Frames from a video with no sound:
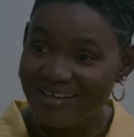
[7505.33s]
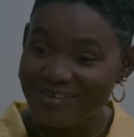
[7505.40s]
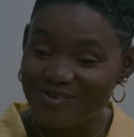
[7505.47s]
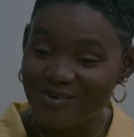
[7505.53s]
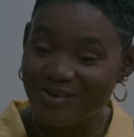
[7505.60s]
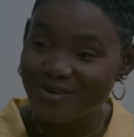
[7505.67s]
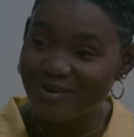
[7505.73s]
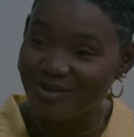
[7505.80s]

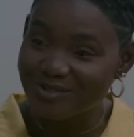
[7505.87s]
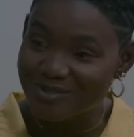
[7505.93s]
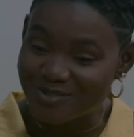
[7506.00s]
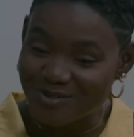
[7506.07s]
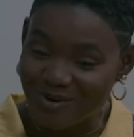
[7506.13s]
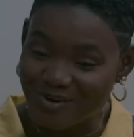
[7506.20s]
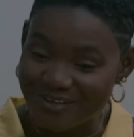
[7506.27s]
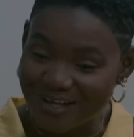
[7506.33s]
So you don't
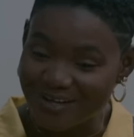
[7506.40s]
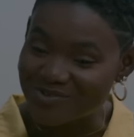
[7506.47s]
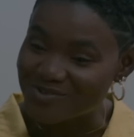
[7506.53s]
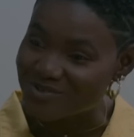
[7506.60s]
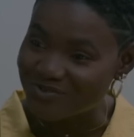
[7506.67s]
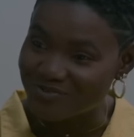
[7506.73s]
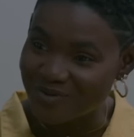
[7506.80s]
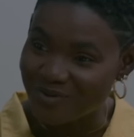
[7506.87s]
strong now
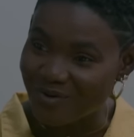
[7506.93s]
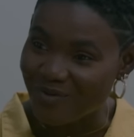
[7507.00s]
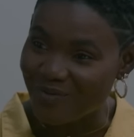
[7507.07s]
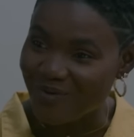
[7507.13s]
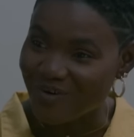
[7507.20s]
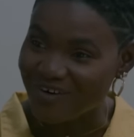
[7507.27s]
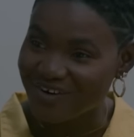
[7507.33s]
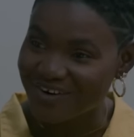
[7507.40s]
to even go
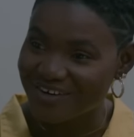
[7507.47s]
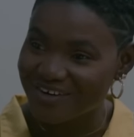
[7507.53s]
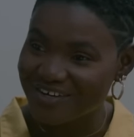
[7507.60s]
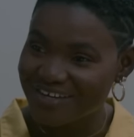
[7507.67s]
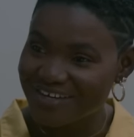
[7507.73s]
work?